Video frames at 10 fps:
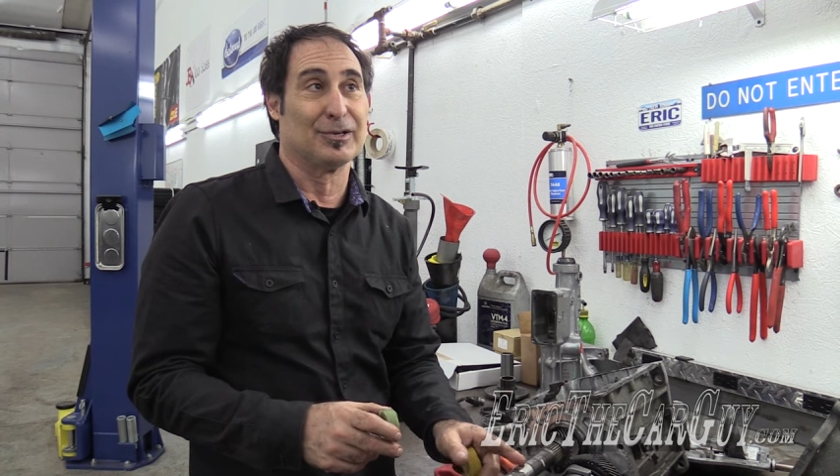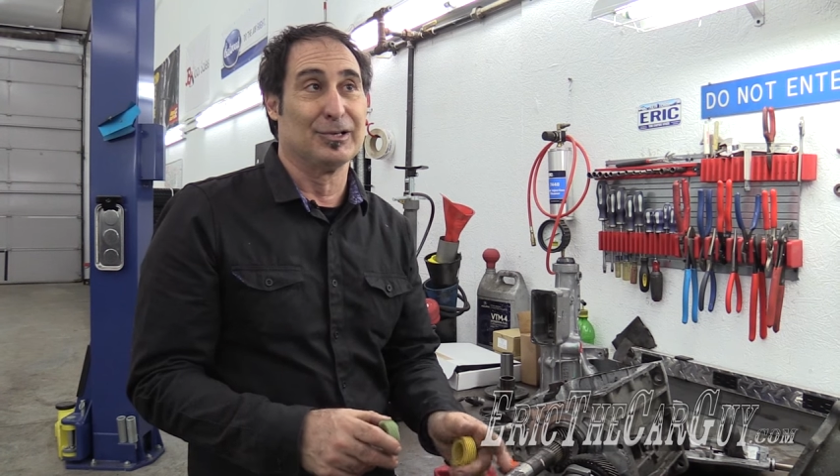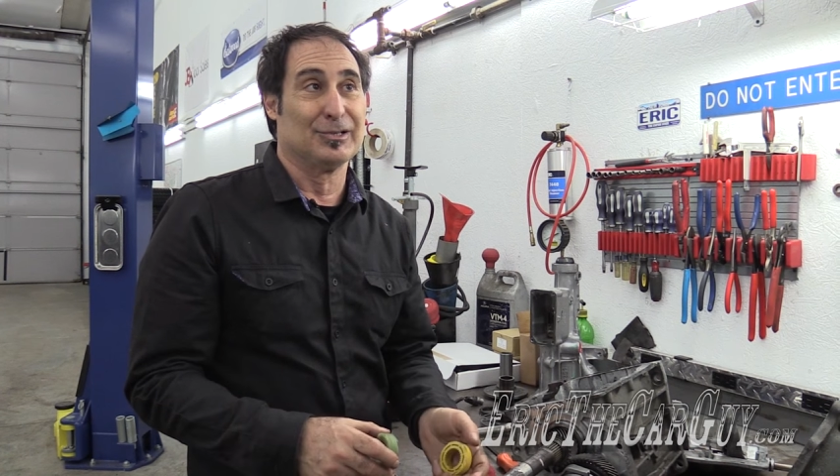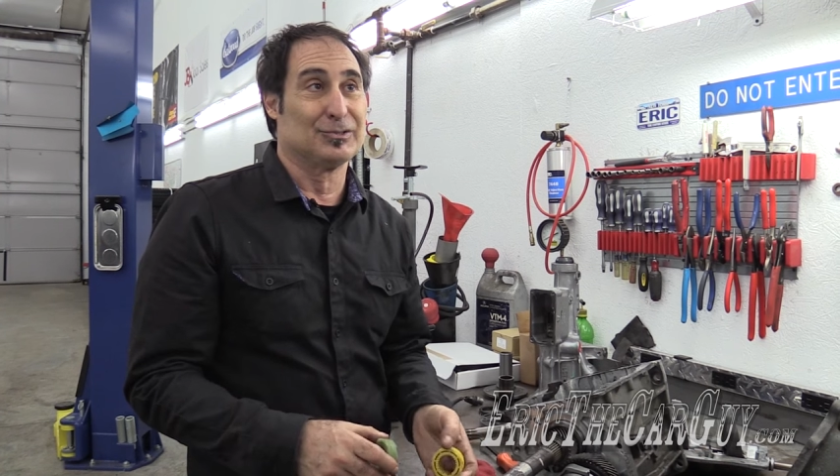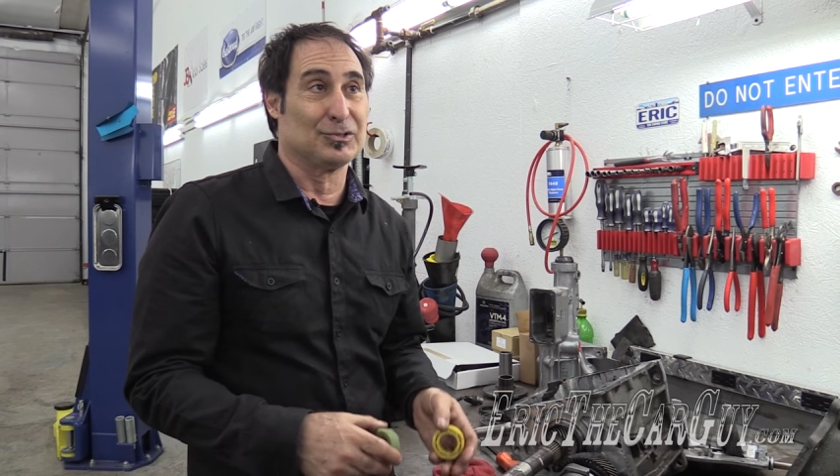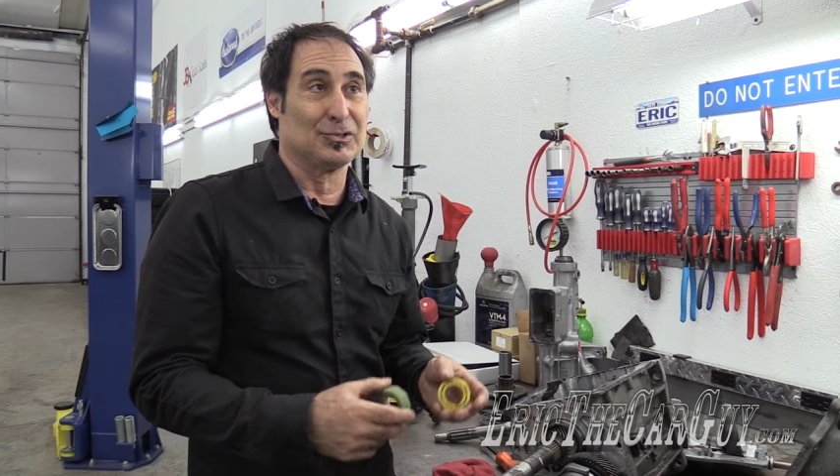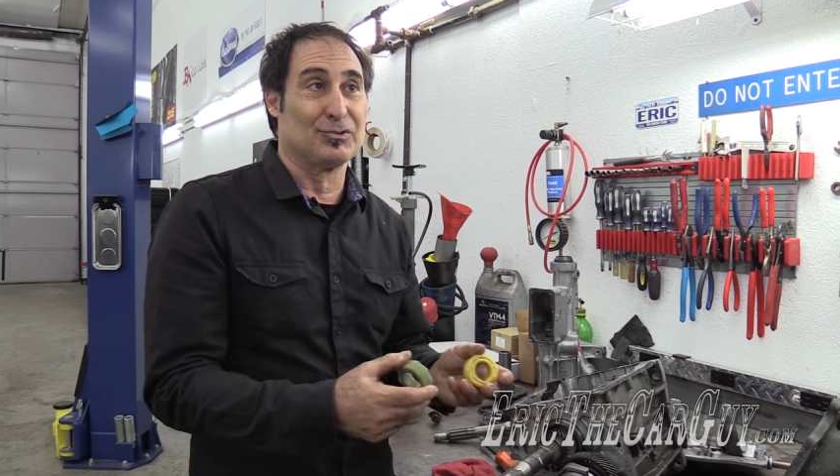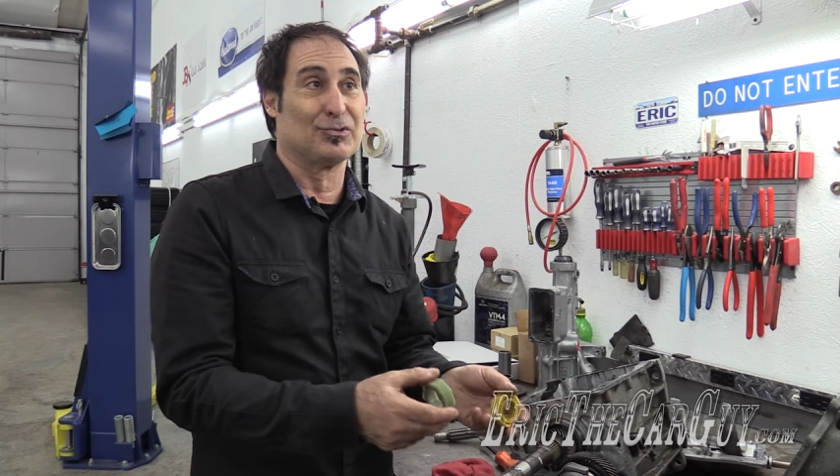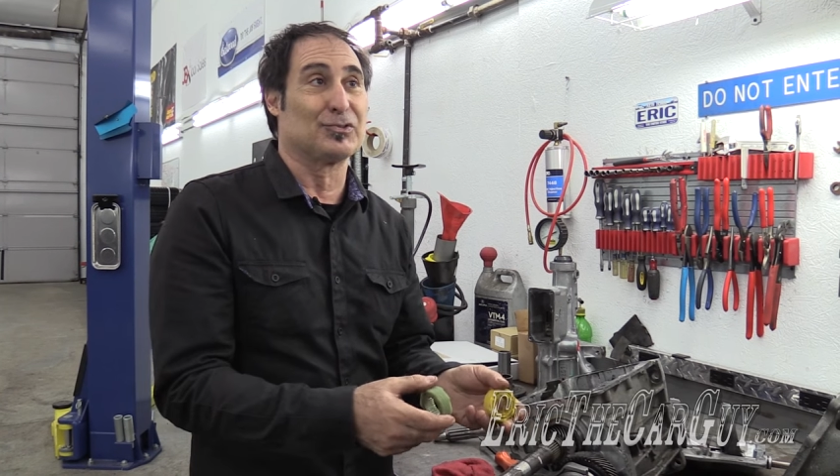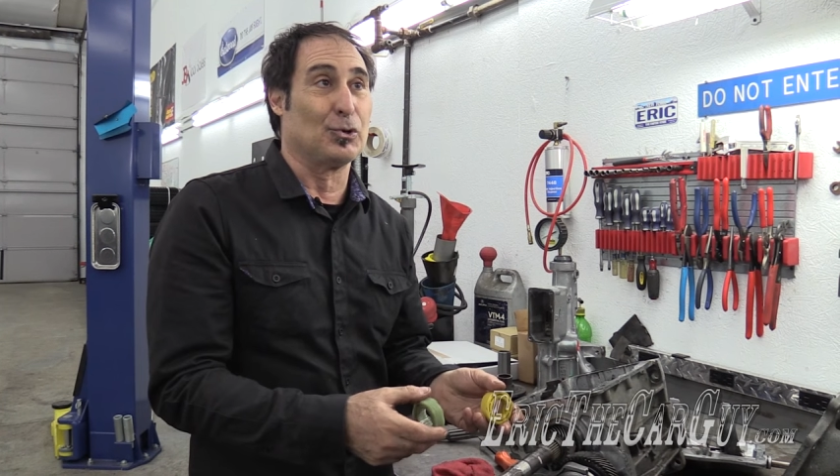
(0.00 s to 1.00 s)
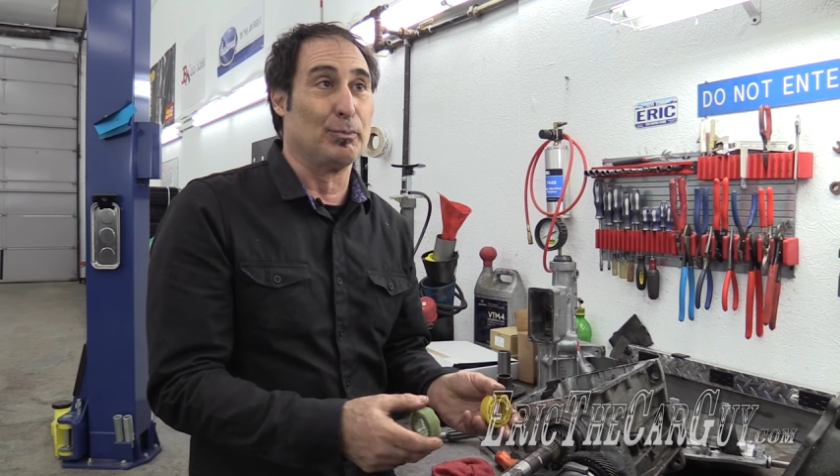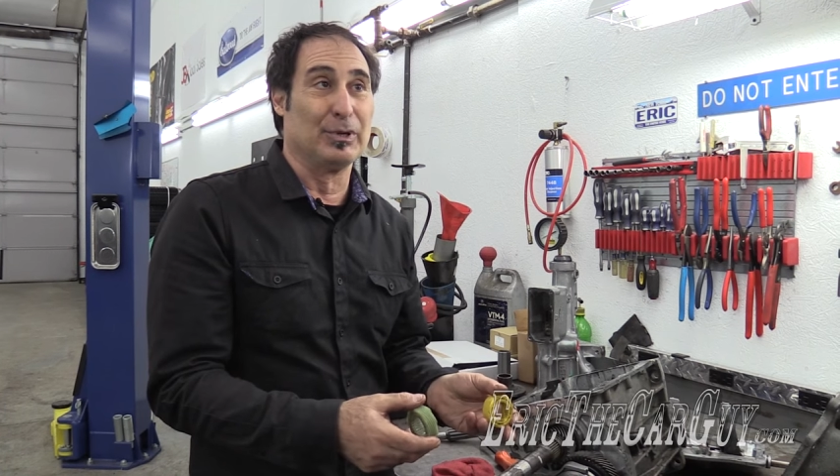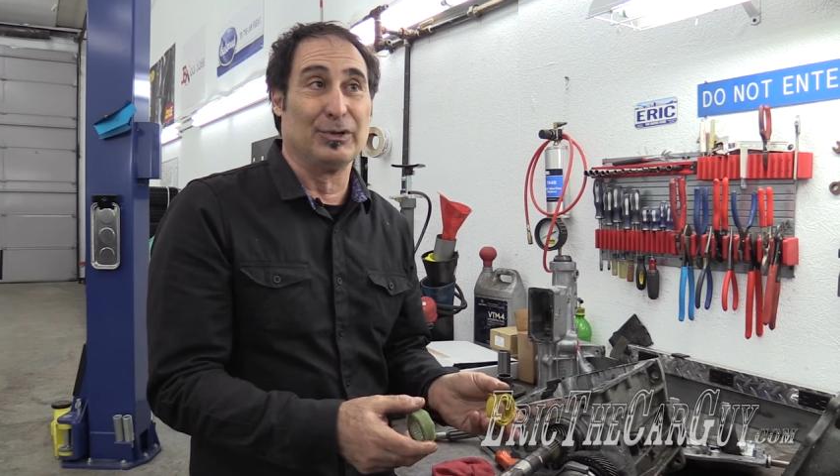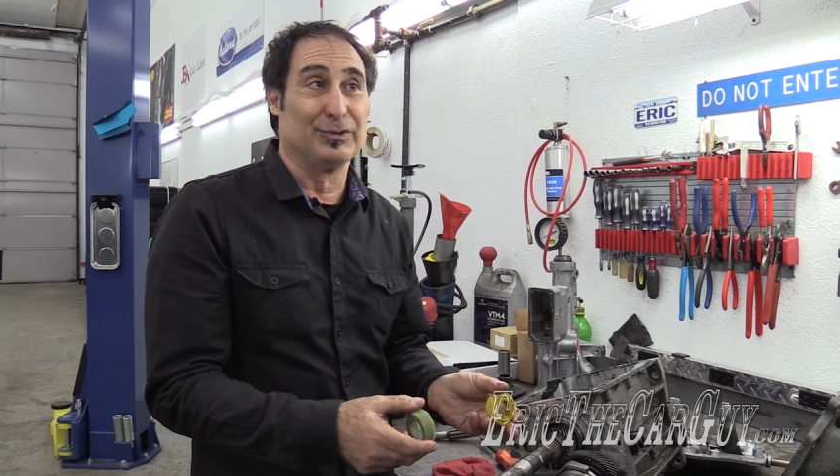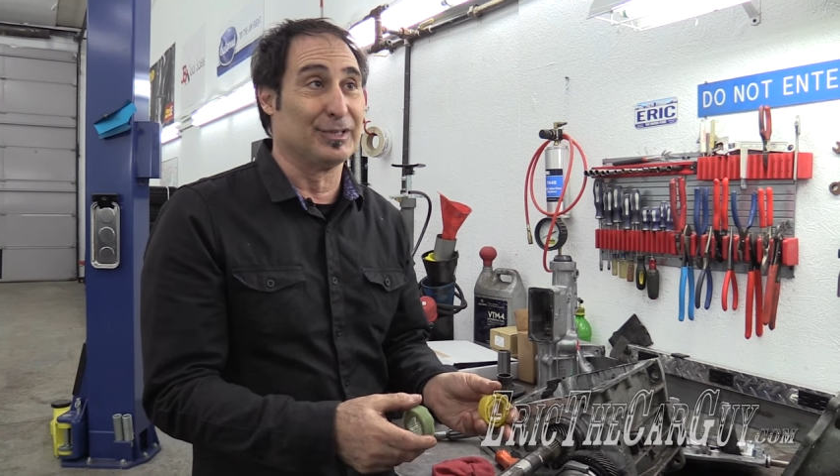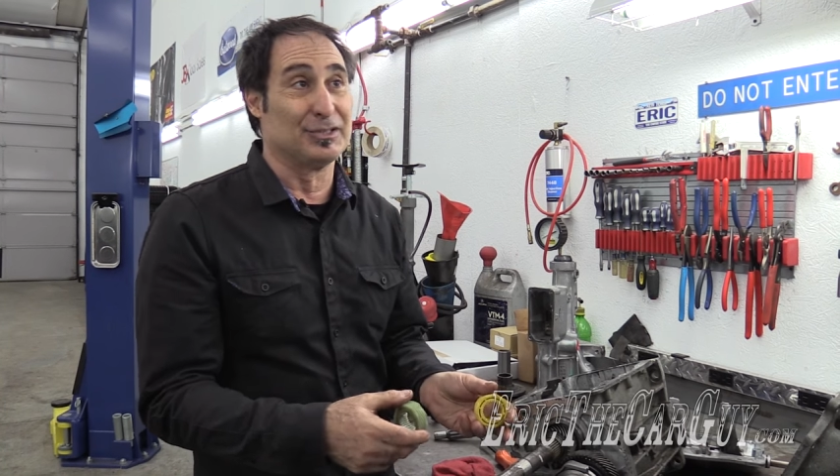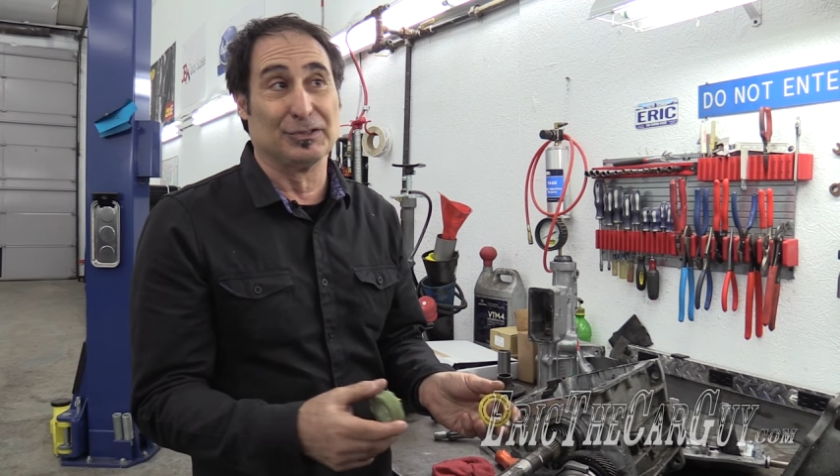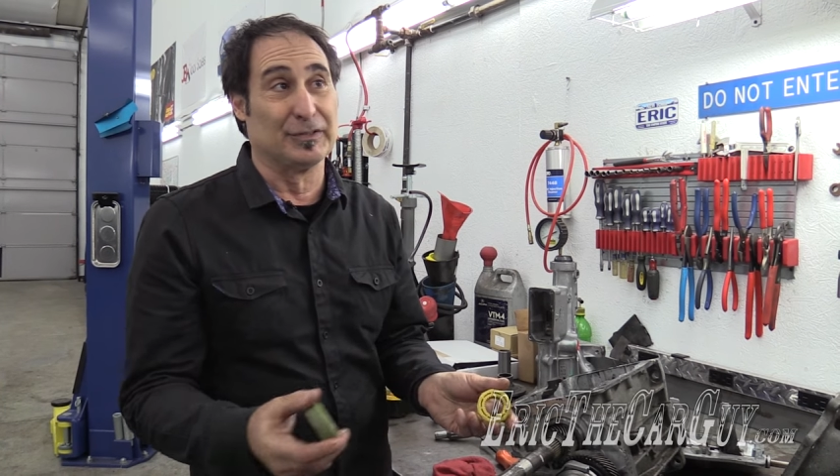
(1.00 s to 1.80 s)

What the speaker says: Mm-hmm. So you do this whole build and you'll